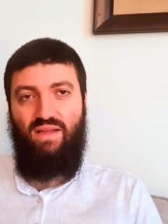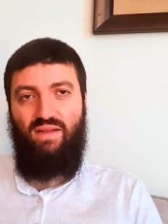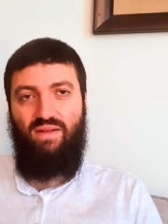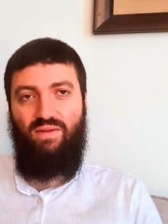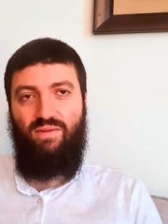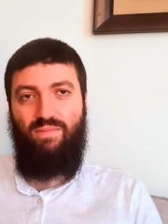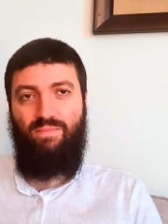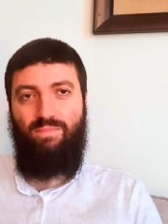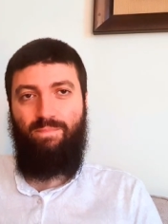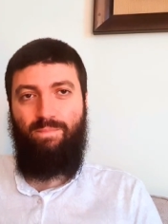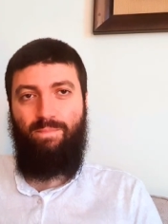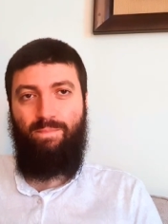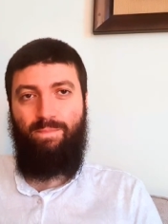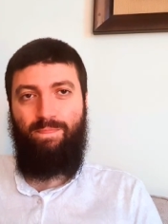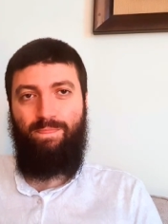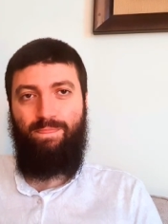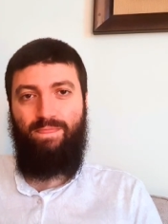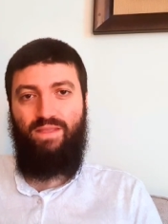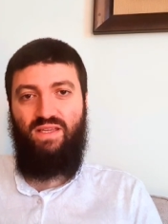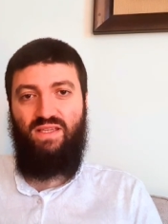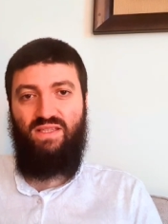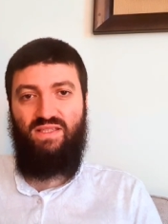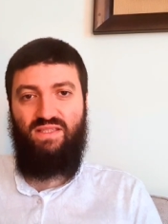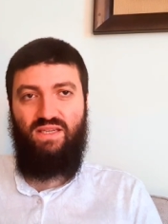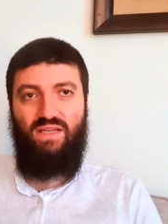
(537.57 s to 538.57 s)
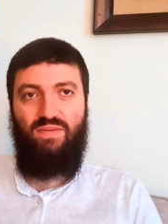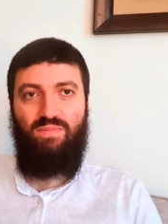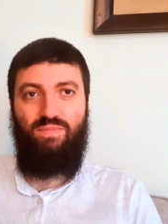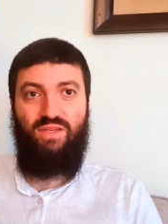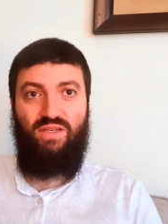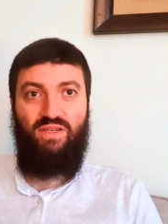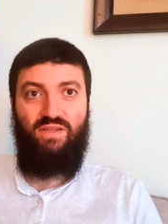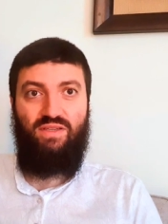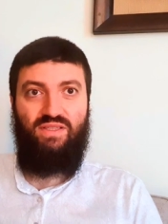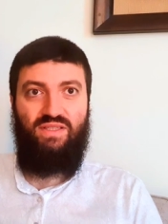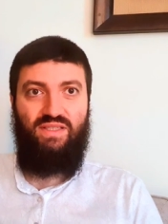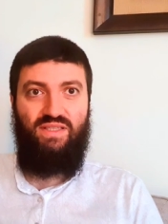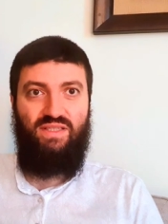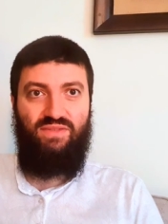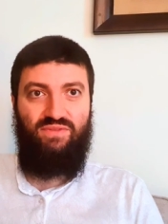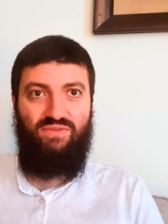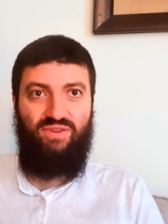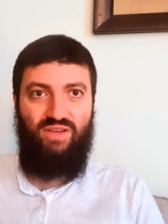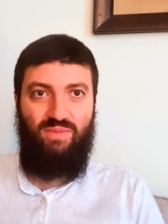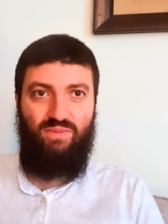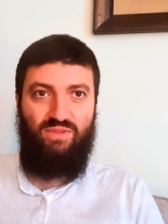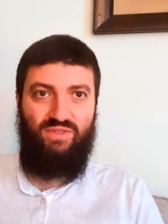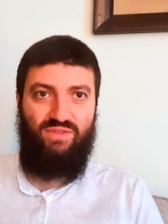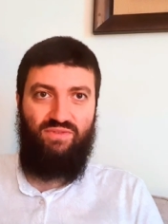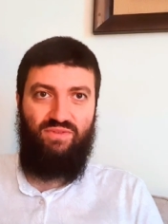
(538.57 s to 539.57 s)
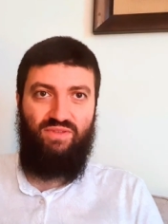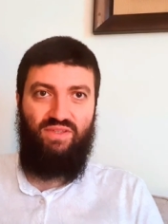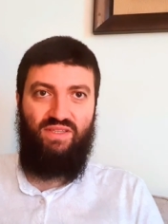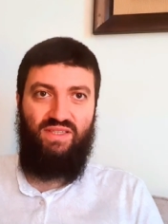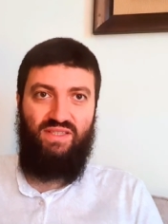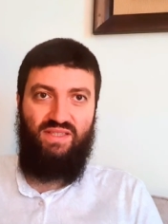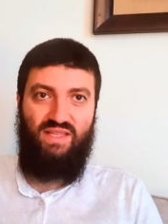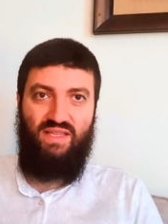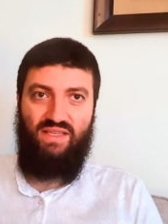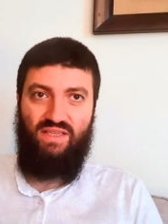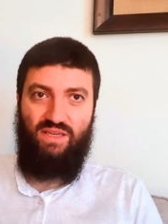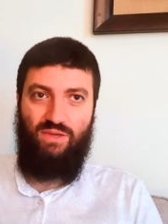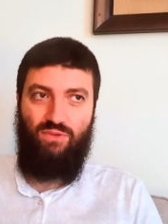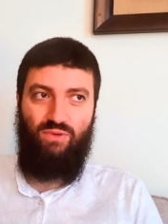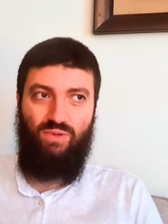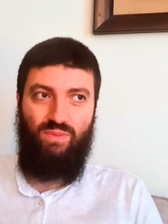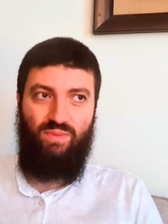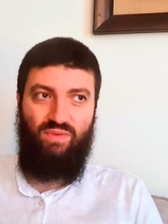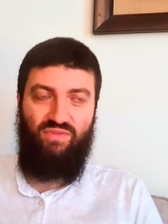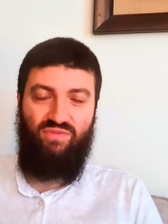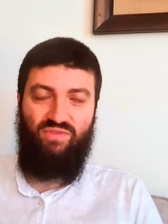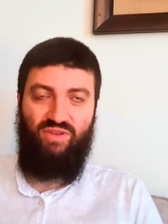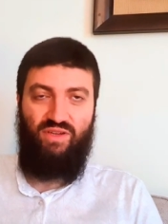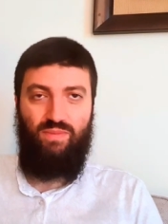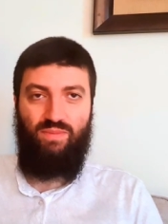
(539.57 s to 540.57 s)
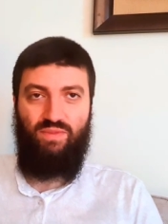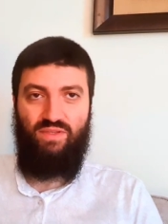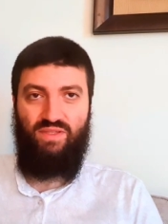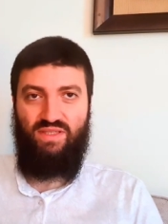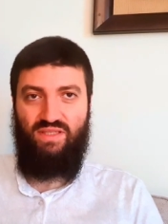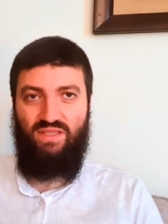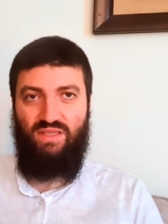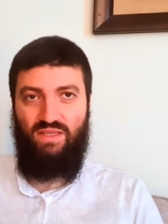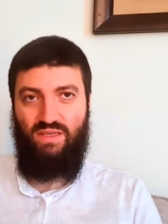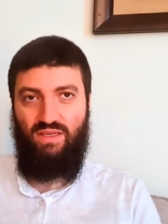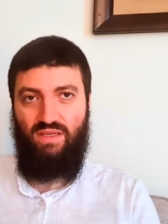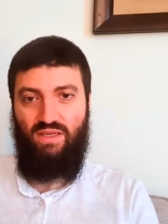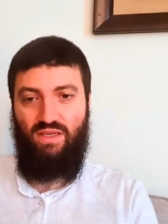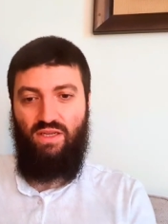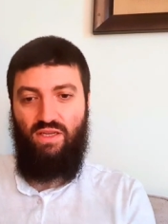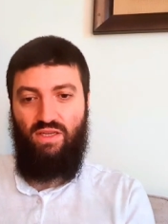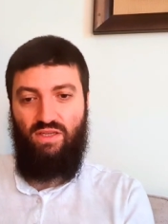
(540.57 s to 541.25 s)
Um, it's not because he's famous for this that he will be famous in